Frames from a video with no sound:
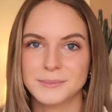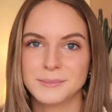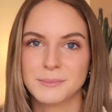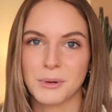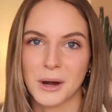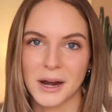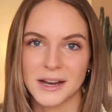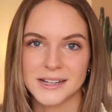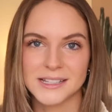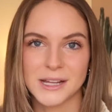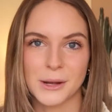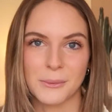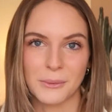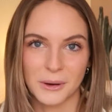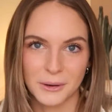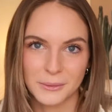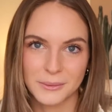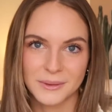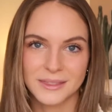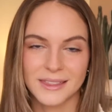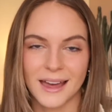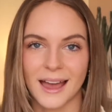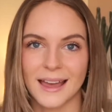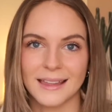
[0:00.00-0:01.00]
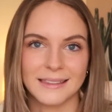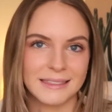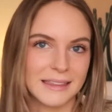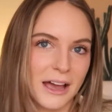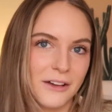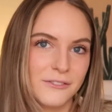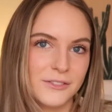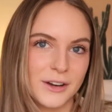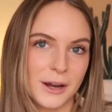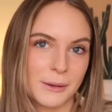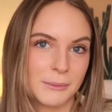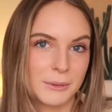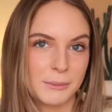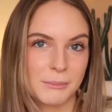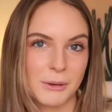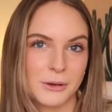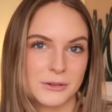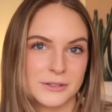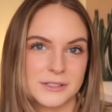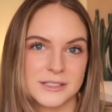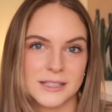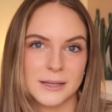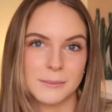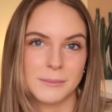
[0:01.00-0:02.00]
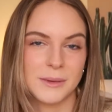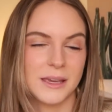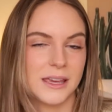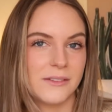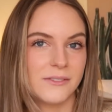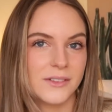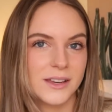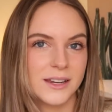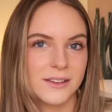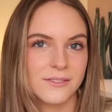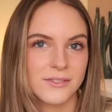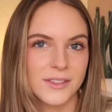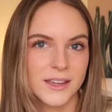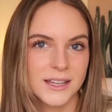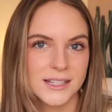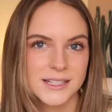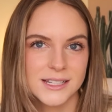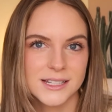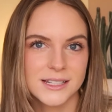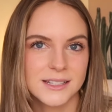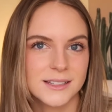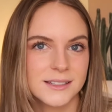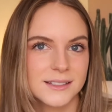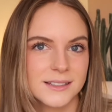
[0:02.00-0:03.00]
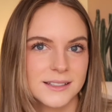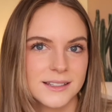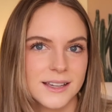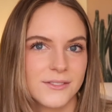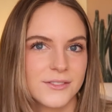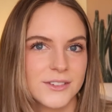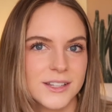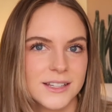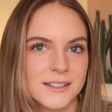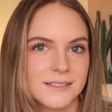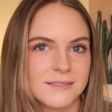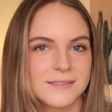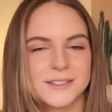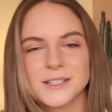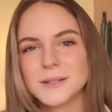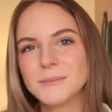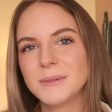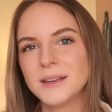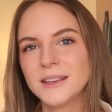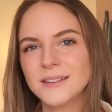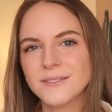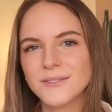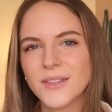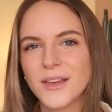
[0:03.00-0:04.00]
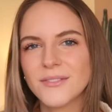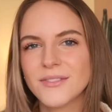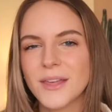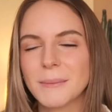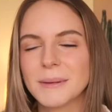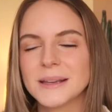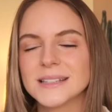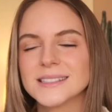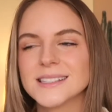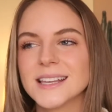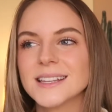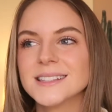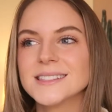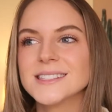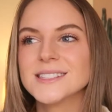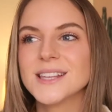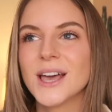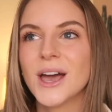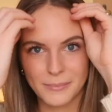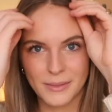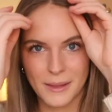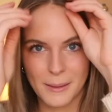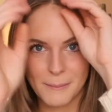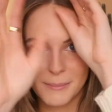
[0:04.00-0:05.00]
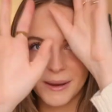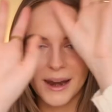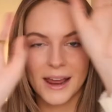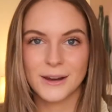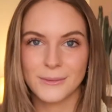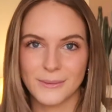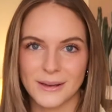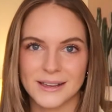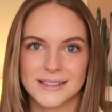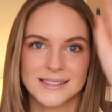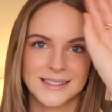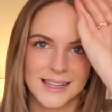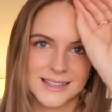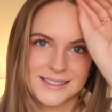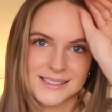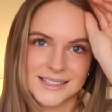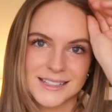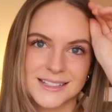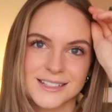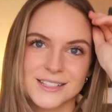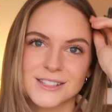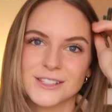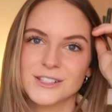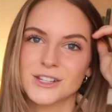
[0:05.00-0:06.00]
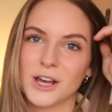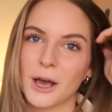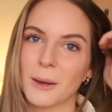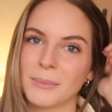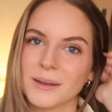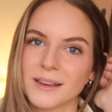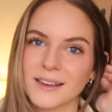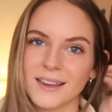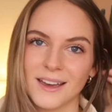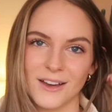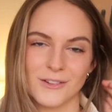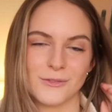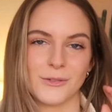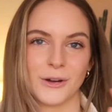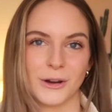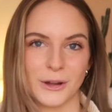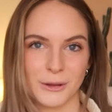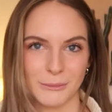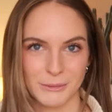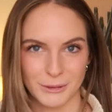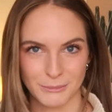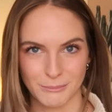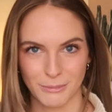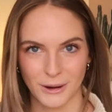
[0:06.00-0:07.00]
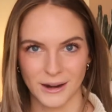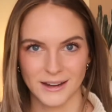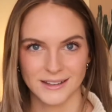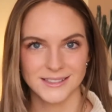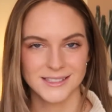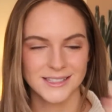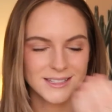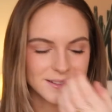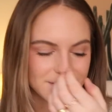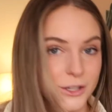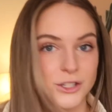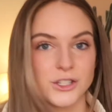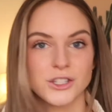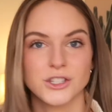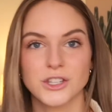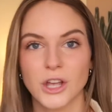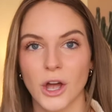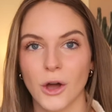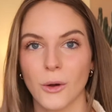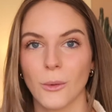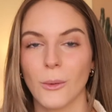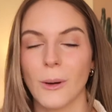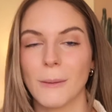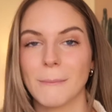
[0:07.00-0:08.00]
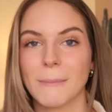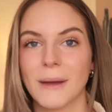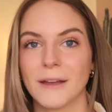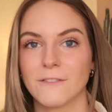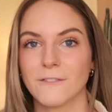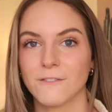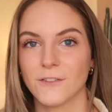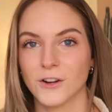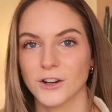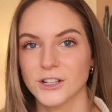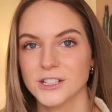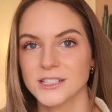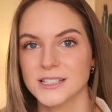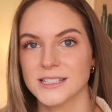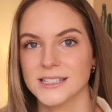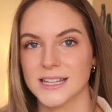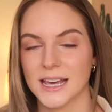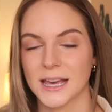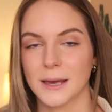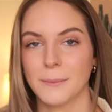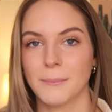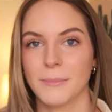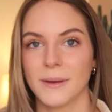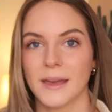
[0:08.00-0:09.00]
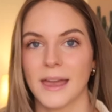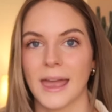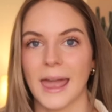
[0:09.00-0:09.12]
brand I work with I love, and I would post them even if they didn't gift it to me, if that makes sense. But anyways, let's get into the topic of working with brands. So my first tip,